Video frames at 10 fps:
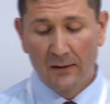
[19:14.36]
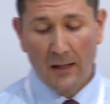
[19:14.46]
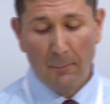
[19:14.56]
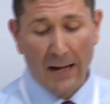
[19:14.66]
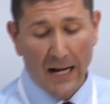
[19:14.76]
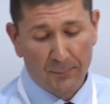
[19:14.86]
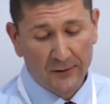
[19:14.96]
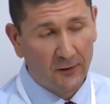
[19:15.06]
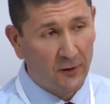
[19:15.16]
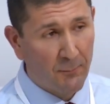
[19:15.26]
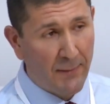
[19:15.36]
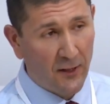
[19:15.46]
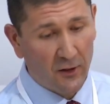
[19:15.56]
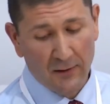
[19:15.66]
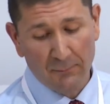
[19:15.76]
A popular
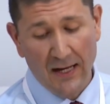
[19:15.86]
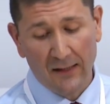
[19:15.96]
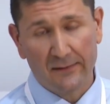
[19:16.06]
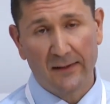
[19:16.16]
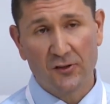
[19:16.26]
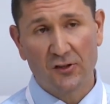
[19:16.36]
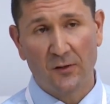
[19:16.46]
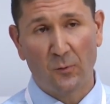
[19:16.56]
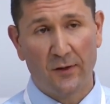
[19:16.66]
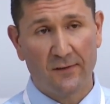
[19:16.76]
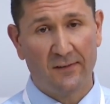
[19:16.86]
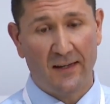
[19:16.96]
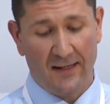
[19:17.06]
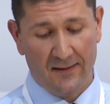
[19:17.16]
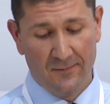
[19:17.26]
American politician once
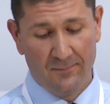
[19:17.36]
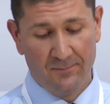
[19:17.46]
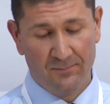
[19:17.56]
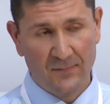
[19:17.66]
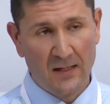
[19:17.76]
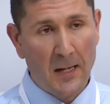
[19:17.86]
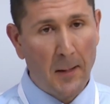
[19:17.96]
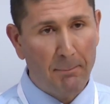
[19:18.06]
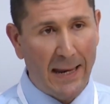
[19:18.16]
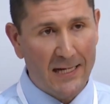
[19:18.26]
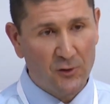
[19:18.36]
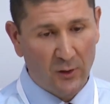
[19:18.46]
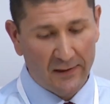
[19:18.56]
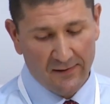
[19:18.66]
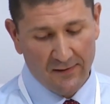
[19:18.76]
said,
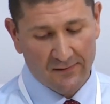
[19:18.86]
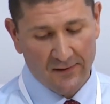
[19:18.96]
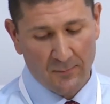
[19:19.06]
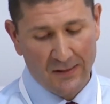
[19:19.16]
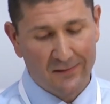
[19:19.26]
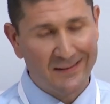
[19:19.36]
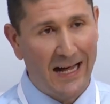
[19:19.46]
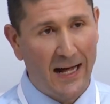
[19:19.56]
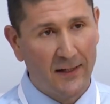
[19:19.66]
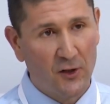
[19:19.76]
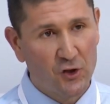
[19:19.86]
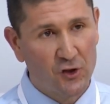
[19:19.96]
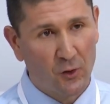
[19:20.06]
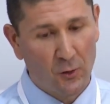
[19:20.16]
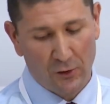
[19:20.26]
"Patriotism is not a
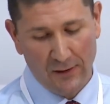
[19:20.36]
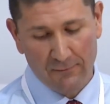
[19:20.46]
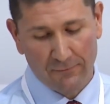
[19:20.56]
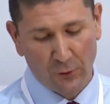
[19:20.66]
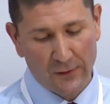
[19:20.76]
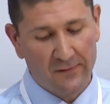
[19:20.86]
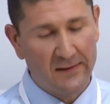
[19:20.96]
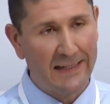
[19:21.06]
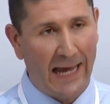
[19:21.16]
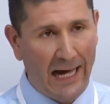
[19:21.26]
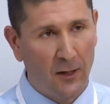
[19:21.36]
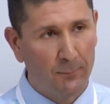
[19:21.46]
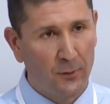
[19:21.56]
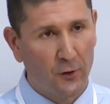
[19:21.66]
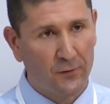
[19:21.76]
short and frenzied
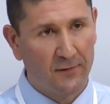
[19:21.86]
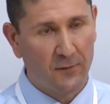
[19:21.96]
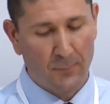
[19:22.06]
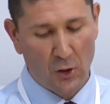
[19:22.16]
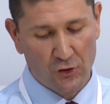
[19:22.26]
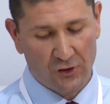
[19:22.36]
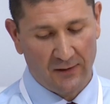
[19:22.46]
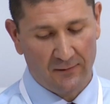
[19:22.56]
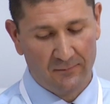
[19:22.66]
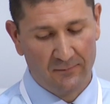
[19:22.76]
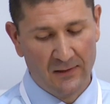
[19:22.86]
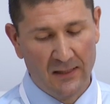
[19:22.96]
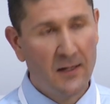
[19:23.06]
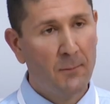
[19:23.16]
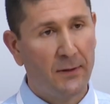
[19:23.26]
outburst of emotion,
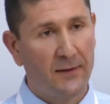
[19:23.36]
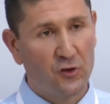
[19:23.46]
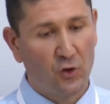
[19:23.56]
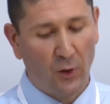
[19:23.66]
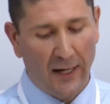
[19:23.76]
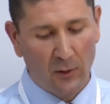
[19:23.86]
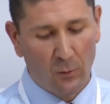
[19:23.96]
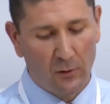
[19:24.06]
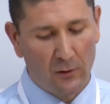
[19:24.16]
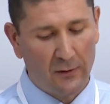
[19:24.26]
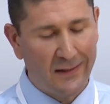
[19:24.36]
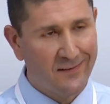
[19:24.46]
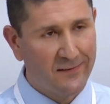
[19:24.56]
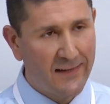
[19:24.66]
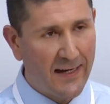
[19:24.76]
but the tranquil and
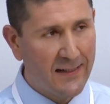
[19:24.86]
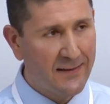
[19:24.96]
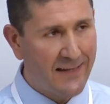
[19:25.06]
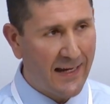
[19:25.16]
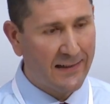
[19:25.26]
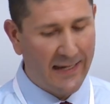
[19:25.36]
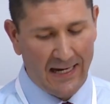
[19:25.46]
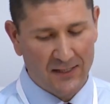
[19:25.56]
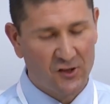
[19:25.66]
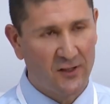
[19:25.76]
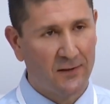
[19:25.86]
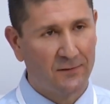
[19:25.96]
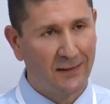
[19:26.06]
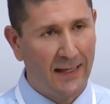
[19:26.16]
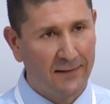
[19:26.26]
steady dedication of a
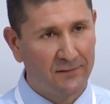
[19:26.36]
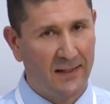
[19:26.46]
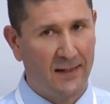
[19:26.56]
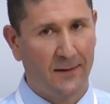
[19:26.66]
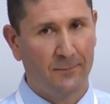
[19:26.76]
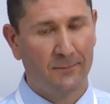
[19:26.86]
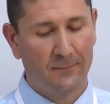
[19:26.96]
lifetime."